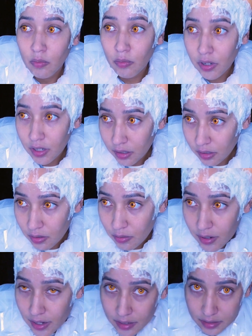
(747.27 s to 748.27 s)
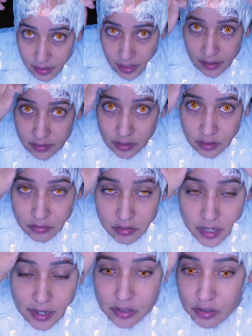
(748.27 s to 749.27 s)
we're going to go ahead and add a little
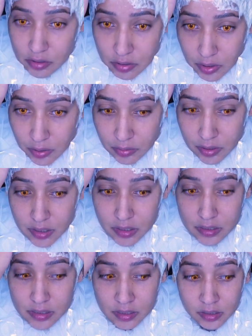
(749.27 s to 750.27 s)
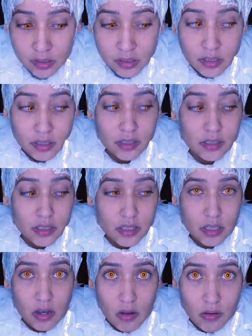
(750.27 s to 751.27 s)
texture to his
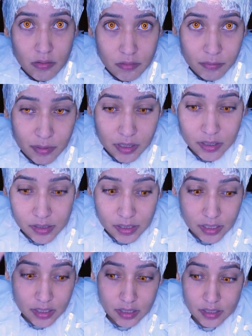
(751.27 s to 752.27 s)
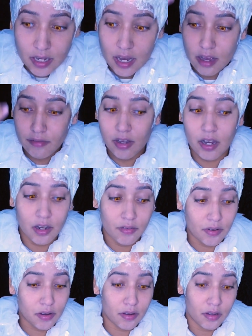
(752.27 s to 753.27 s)
skull because he does have kind
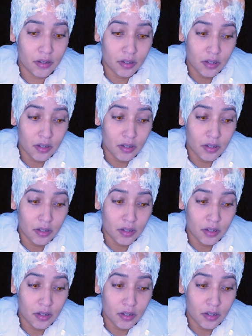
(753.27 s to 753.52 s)
of a